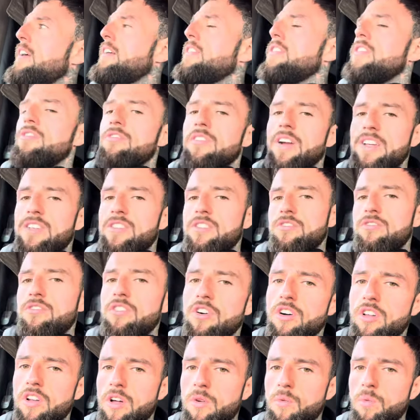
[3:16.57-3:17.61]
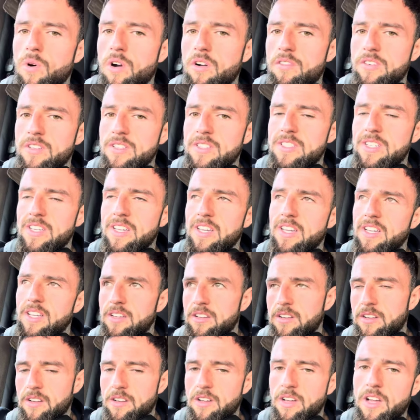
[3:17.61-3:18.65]
The rest are all on warranty
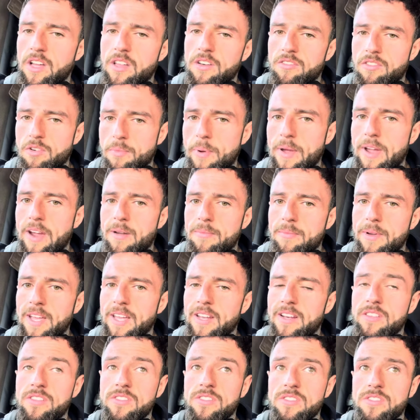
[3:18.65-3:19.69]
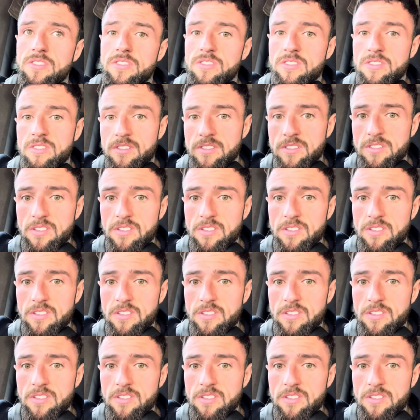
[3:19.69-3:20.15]
and repair and maintenance